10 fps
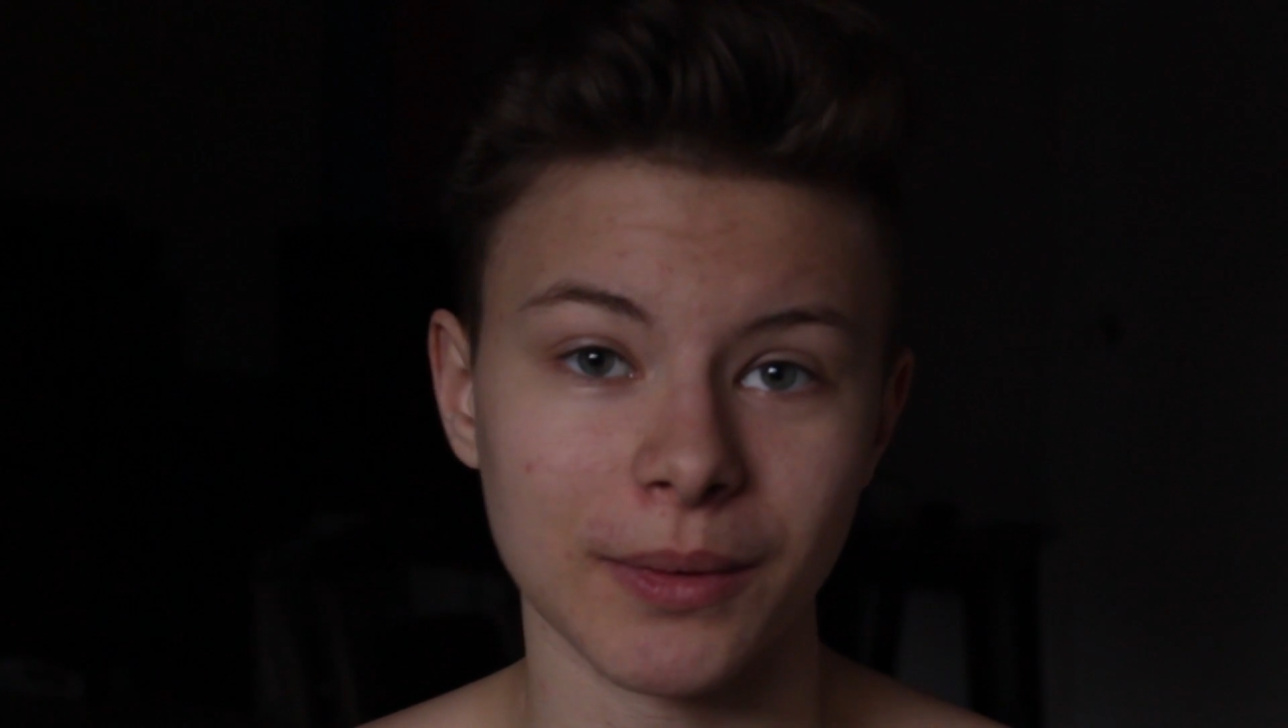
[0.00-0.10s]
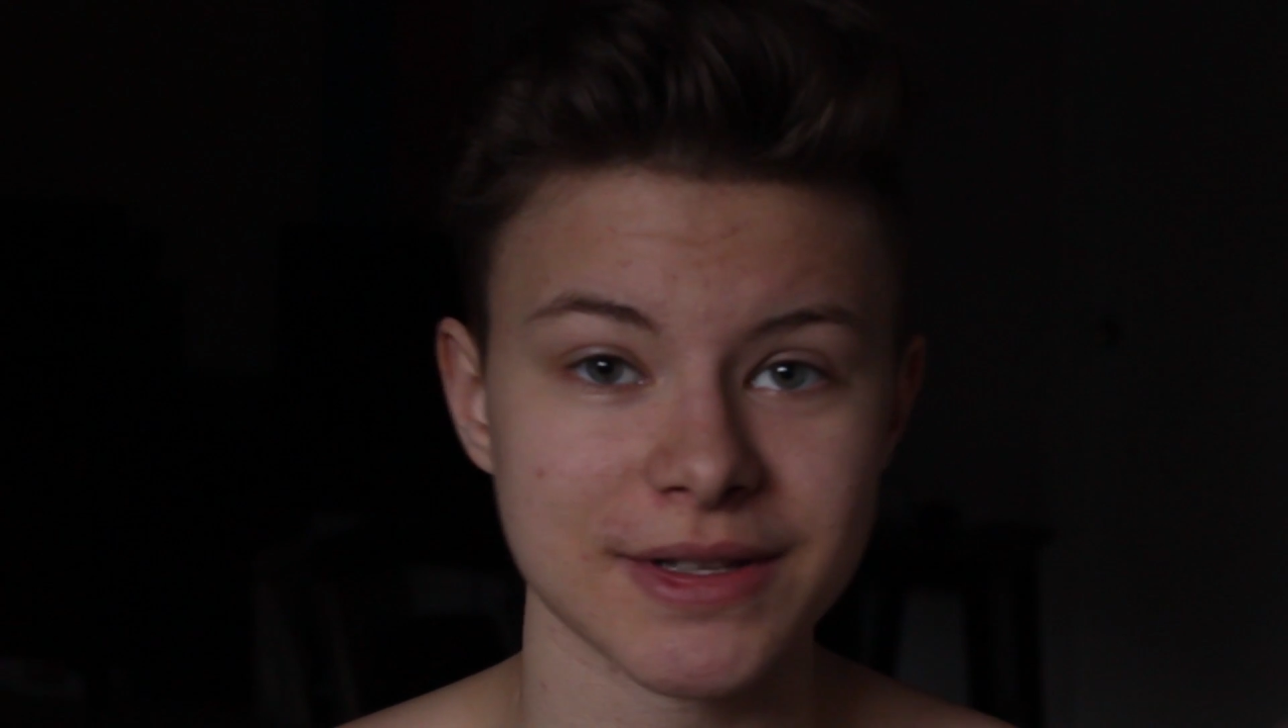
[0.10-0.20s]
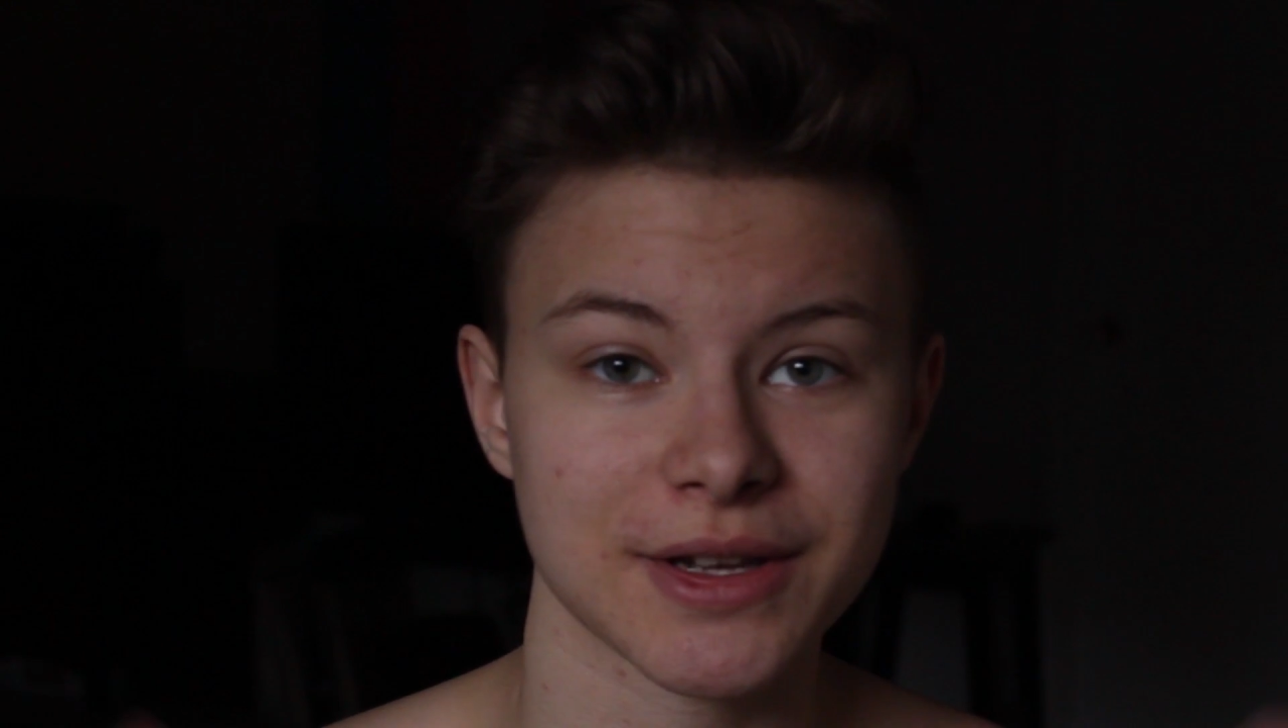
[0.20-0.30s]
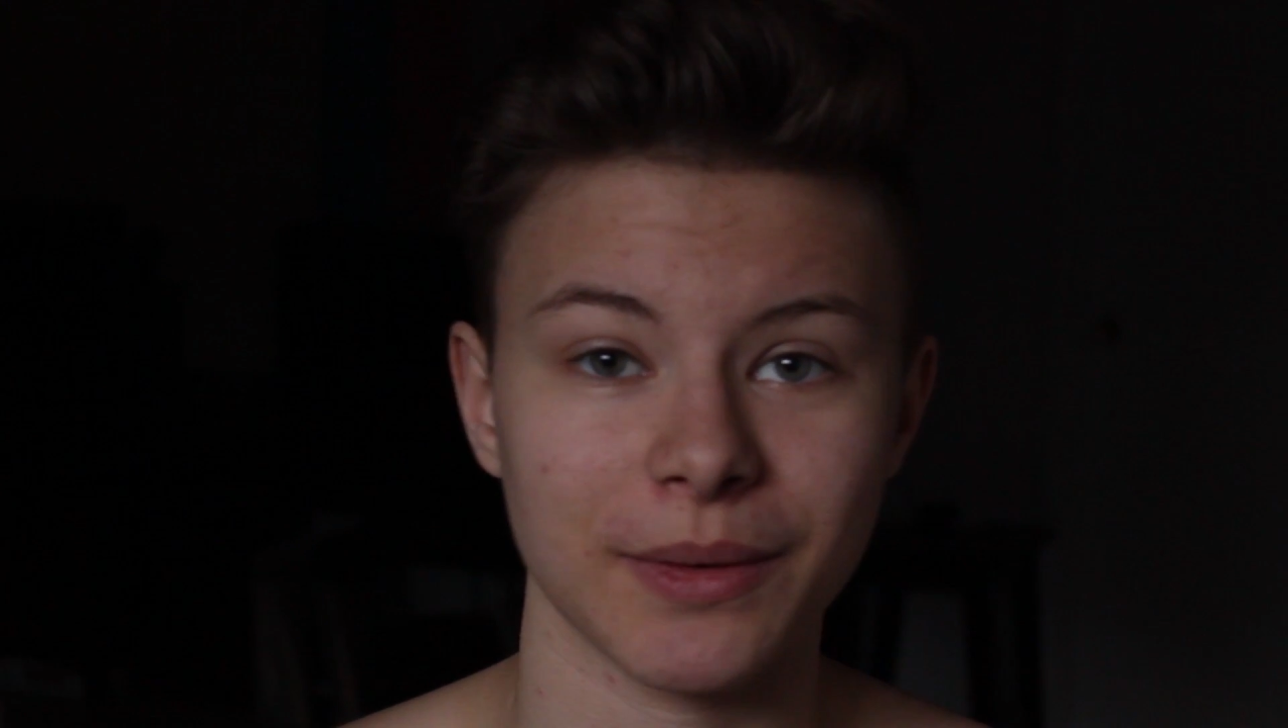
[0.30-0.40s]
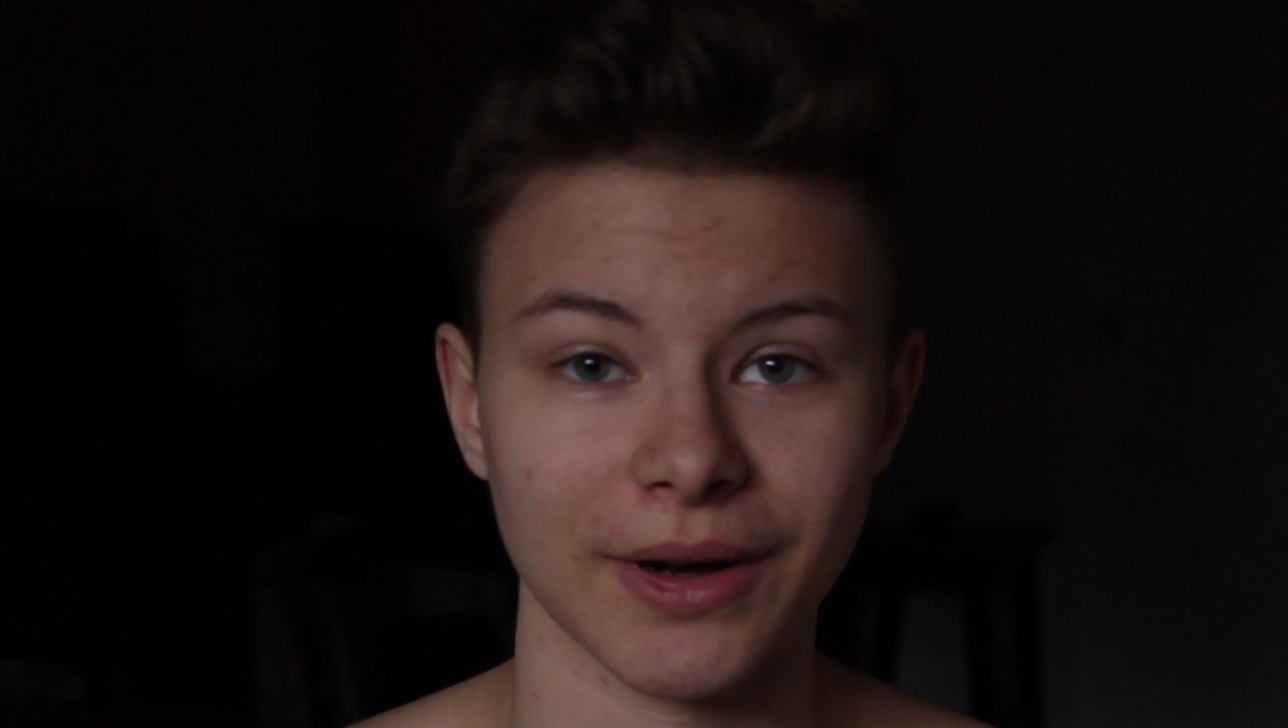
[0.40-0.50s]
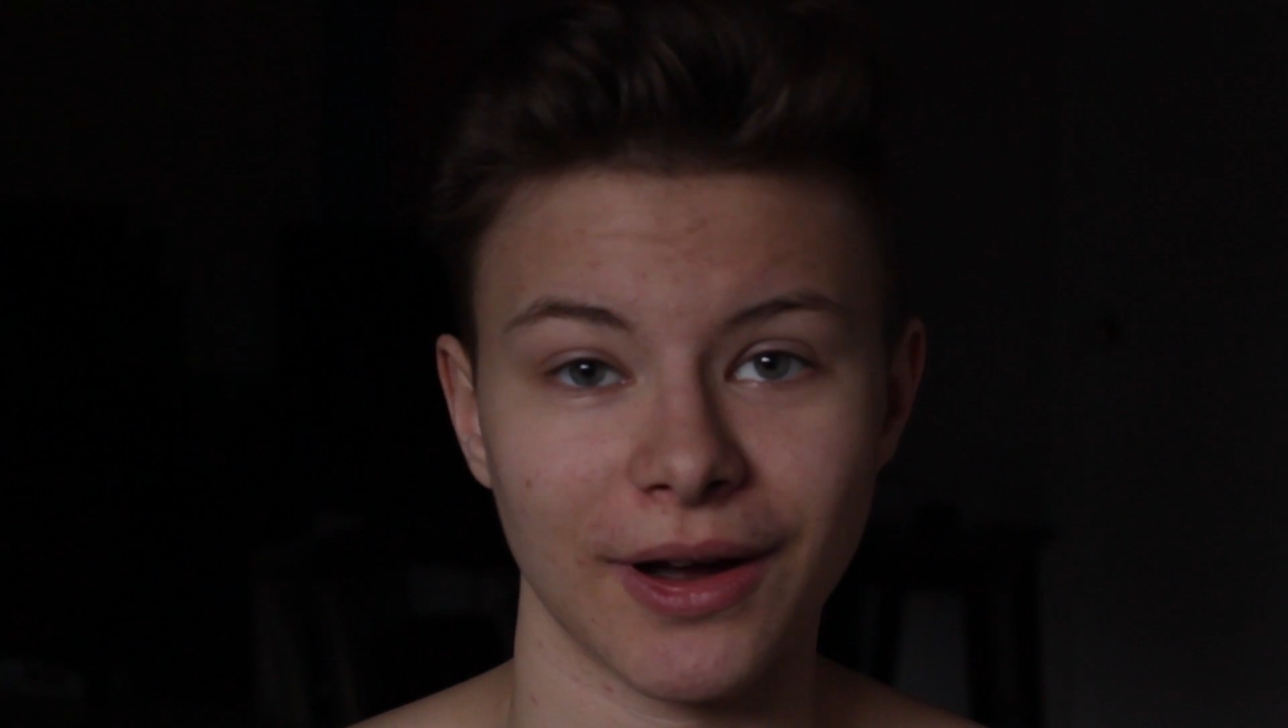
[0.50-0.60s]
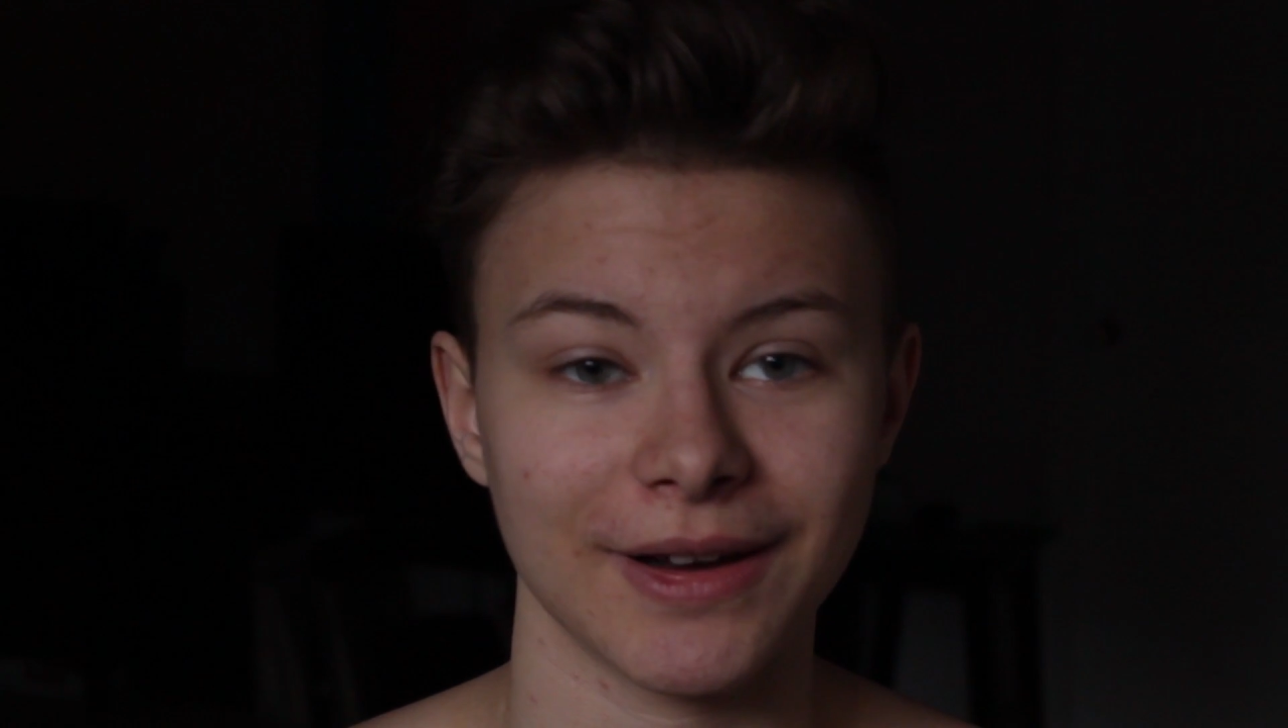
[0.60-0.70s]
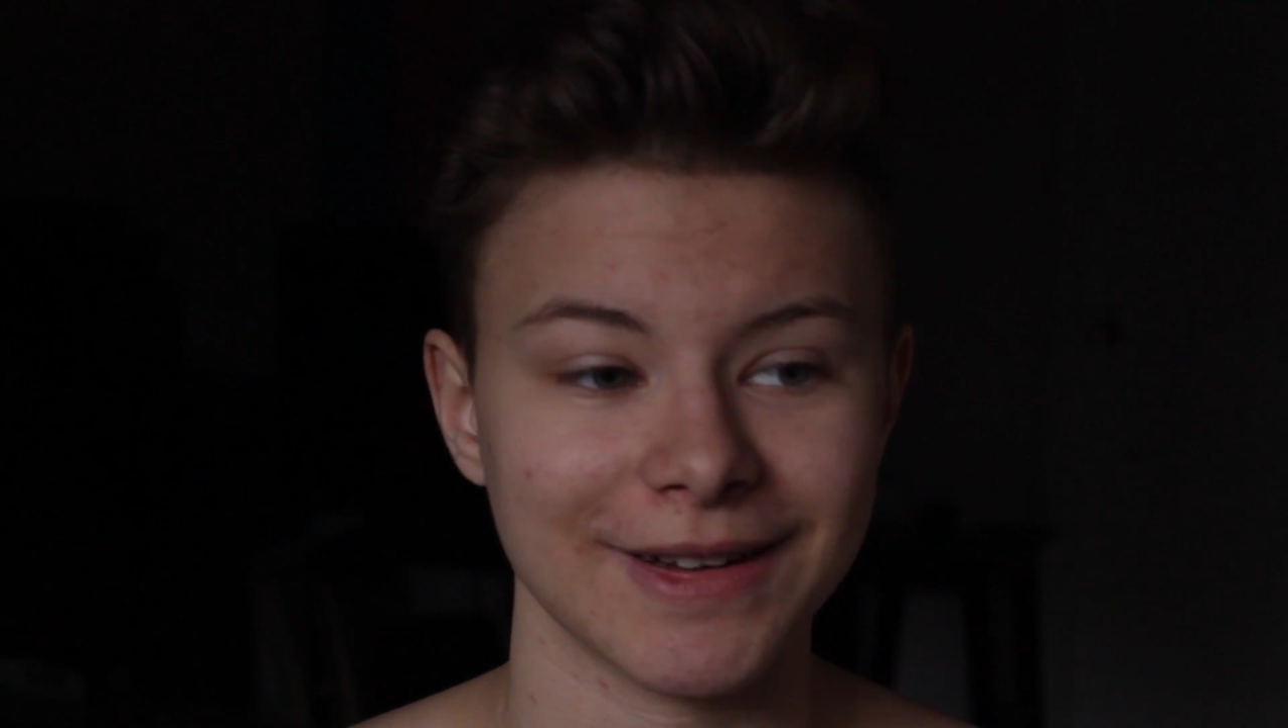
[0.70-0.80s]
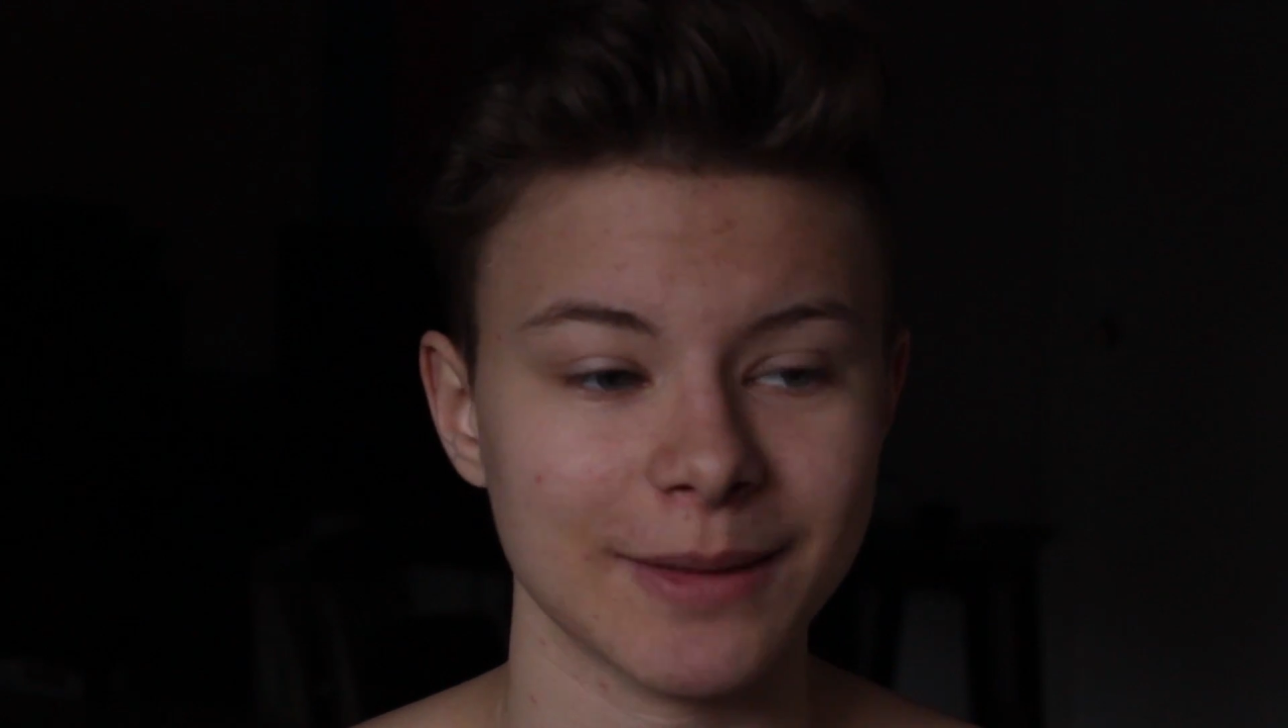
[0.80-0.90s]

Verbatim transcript: what's going on